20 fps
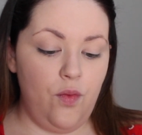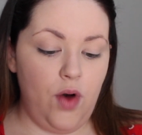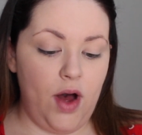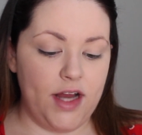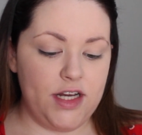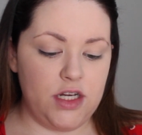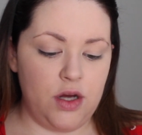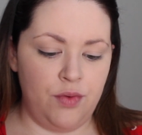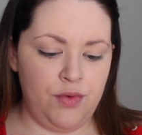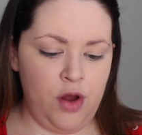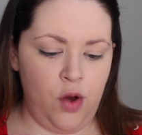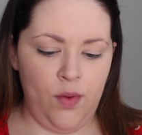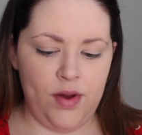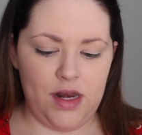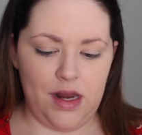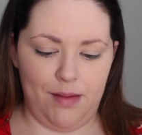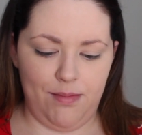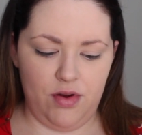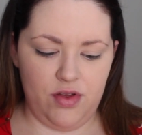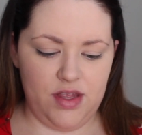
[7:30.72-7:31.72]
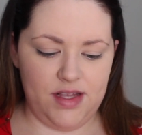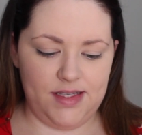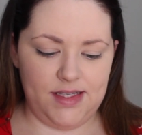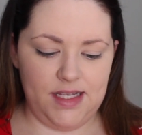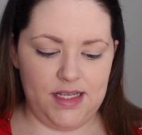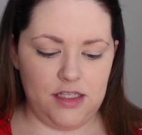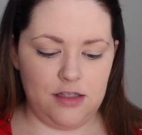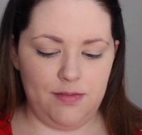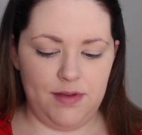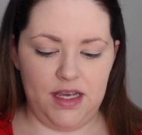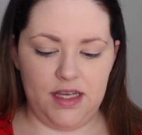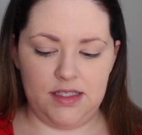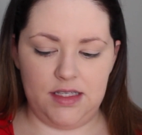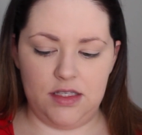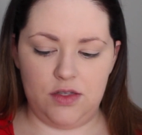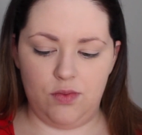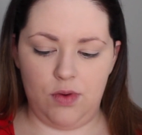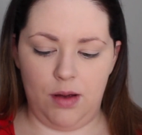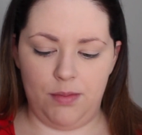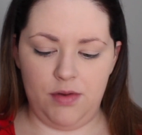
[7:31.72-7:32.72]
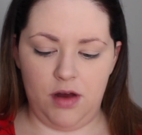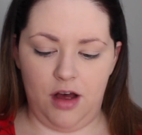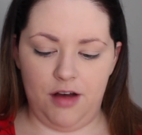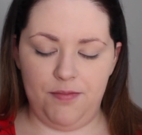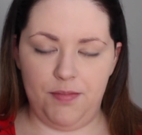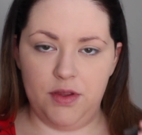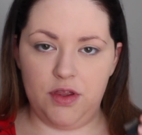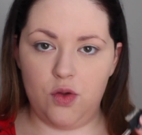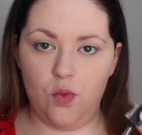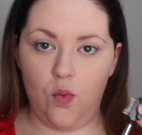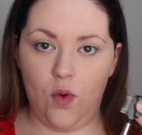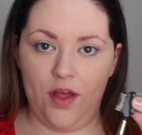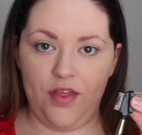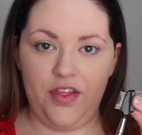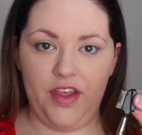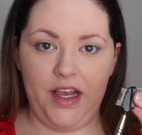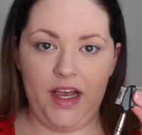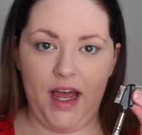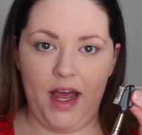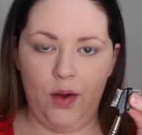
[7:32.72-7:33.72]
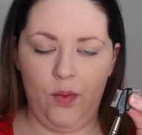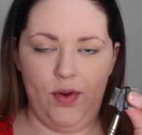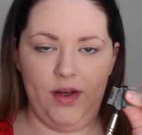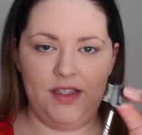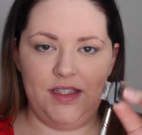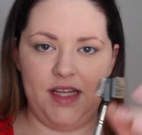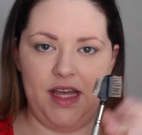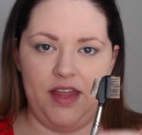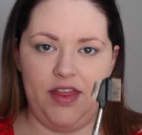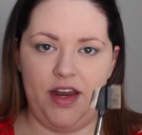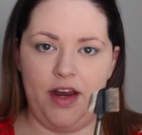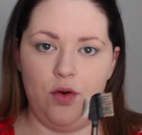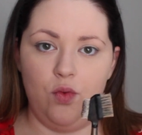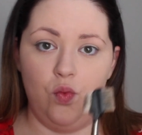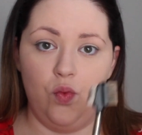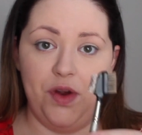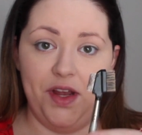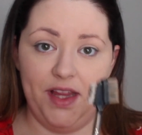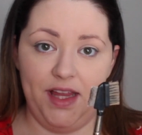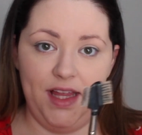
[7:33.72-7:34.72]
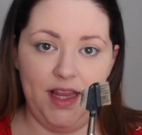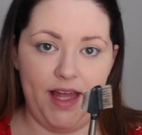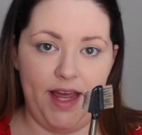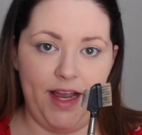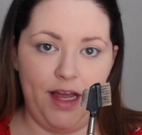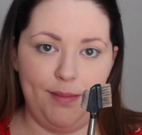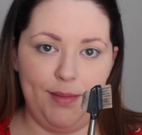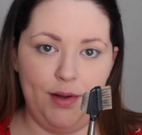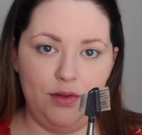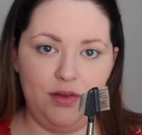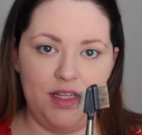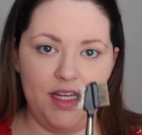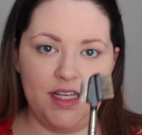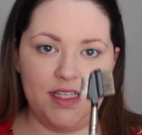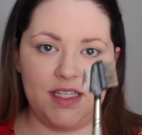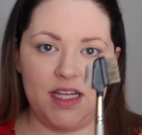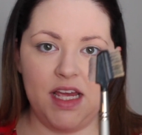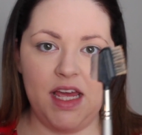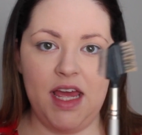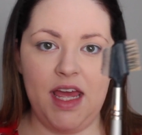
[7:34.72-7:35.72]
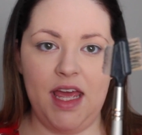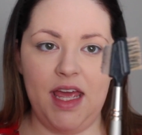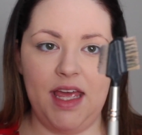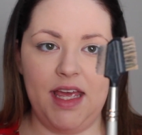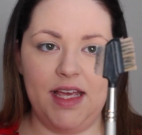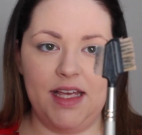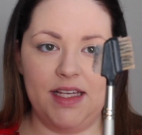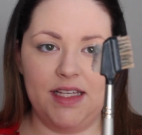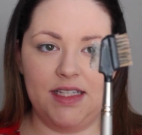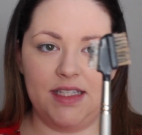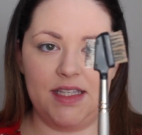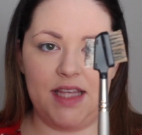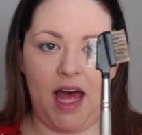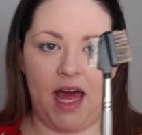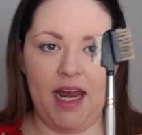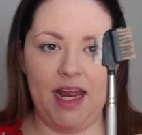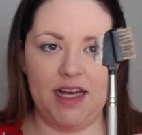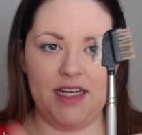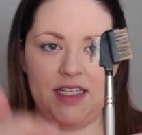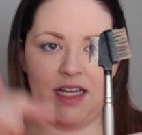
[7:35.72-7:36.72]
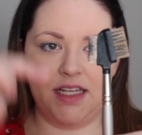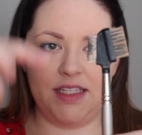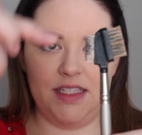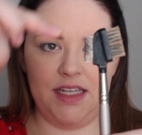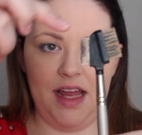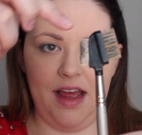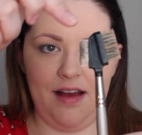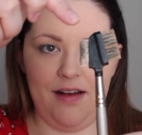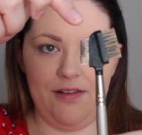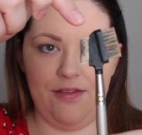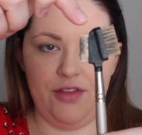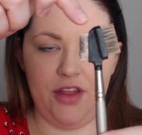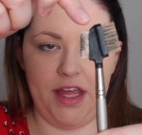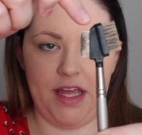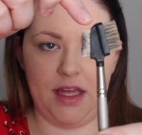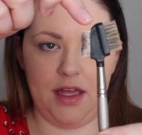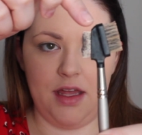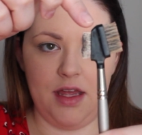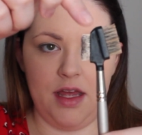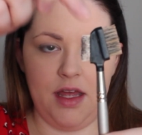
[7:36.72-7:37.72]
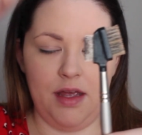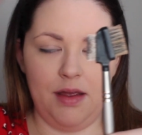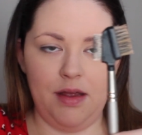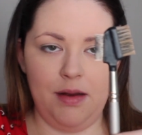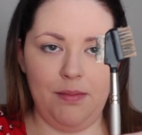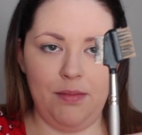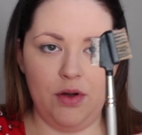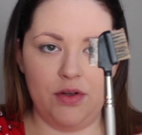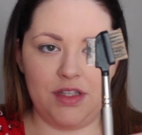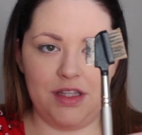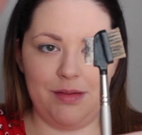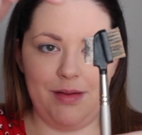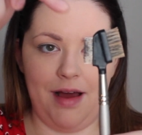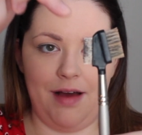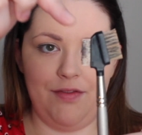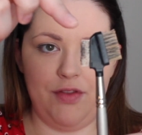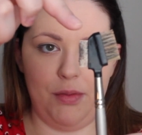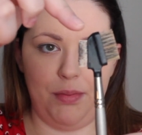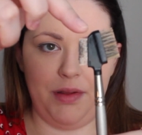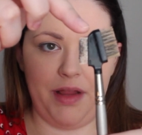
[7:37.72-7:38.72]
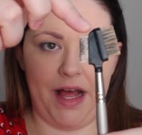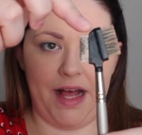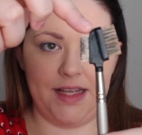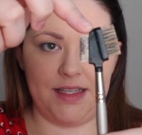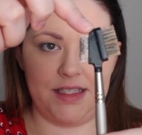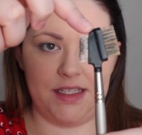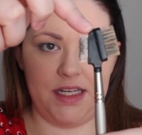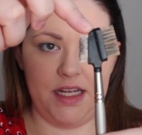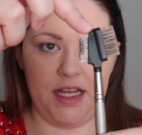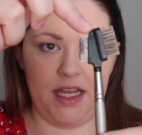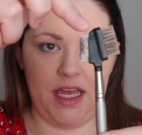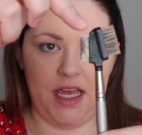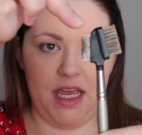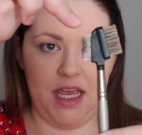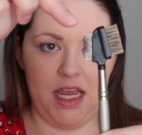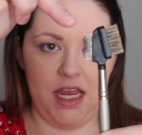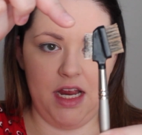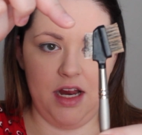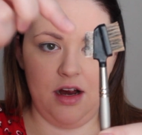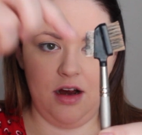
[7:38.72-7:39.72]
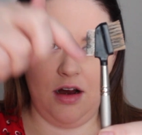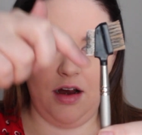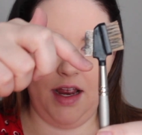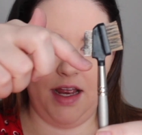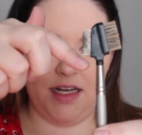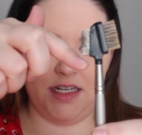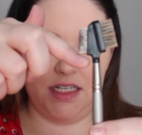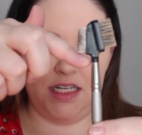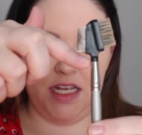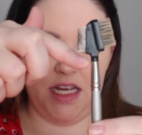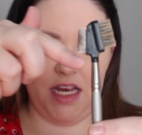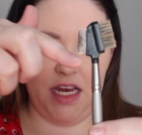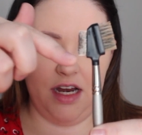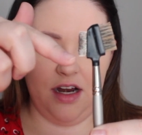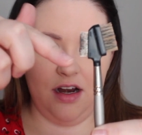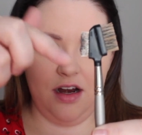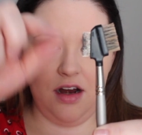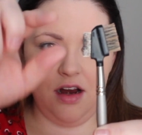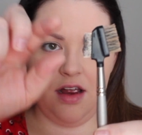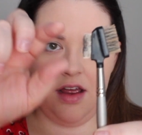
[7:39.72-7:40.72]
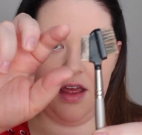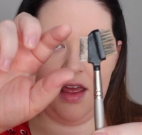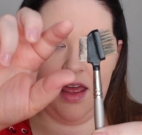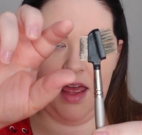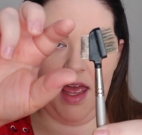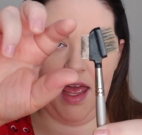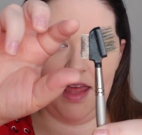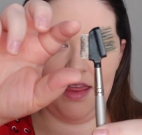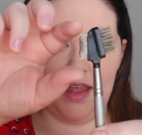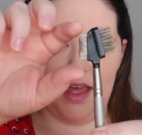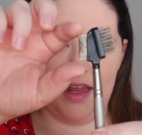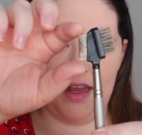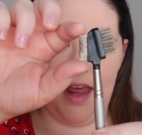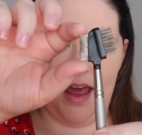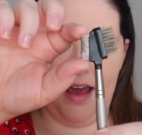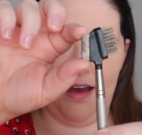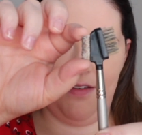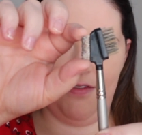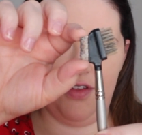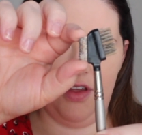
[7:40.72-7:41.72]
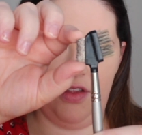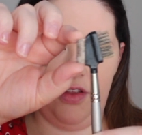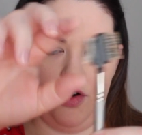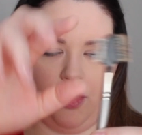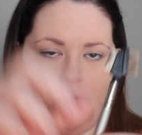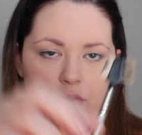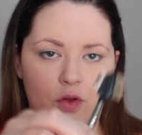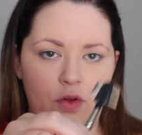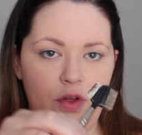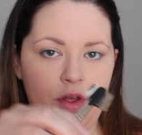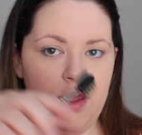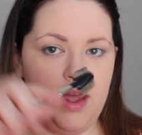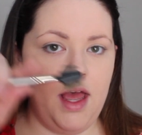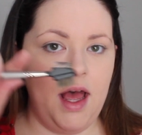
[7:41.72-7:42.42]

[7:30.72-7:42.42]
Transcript: I don't know what number this is because it's rubbed off, but the one thing I will say that I really like about this is that it doesn't have, like, you know, most of them have the plastic here and here, and then have the little